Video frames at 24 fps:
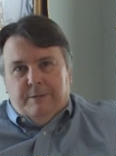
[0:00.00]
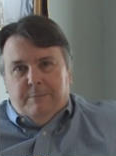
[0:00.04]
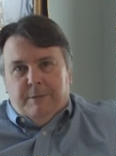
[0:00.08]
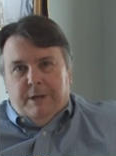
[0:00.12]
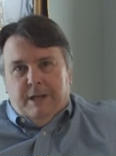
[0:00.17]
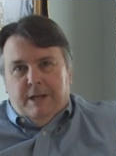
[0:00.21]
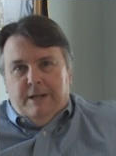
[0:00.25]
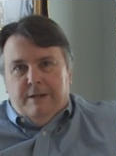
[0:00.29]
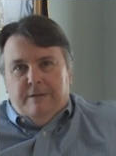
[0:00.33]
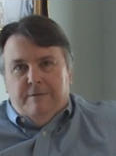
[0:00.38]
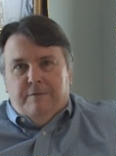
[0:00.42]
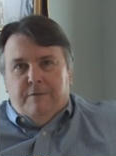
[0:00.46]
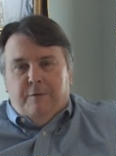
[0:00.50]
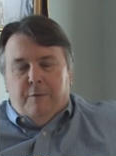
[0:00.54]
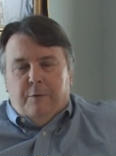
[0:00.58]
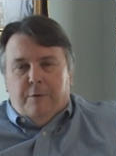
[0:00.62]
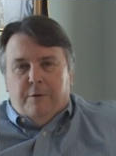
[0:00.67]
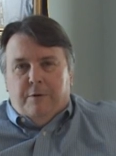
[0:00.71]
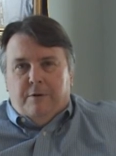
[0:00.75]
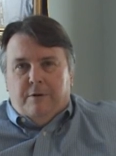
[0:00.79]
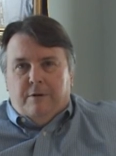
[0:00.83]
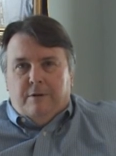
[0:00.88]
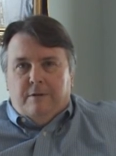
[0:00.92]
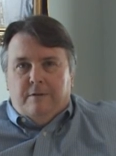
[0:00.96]
made
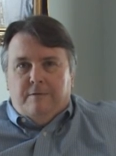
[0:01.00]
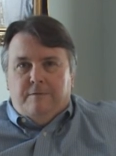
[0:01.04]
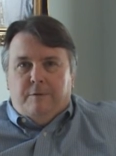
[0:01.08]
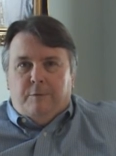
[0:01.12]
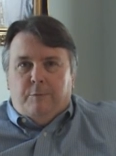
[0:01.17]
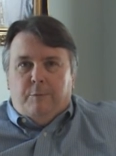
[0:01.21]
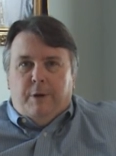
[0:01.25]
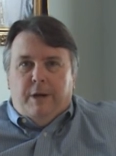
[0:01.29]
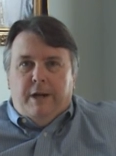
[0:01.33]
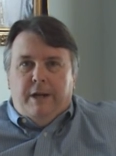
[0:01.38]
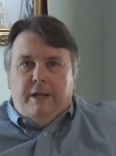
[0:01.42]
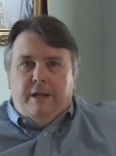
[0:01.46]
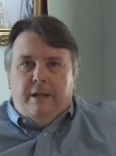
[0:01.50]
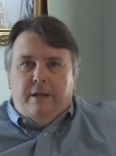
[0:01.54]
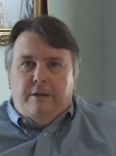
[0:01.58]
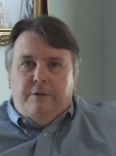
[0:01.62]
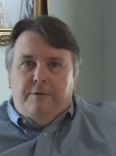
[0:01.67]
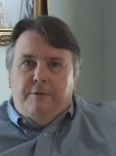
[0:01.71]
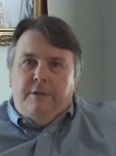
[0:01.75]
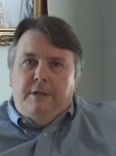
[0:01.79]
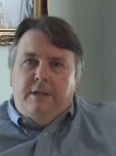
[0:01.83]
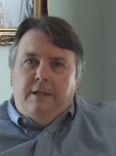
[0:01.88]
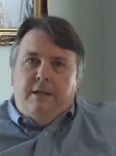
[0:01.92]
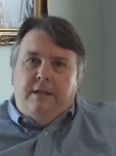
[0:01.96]
for for
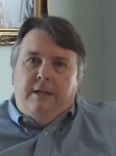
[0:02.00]
radio.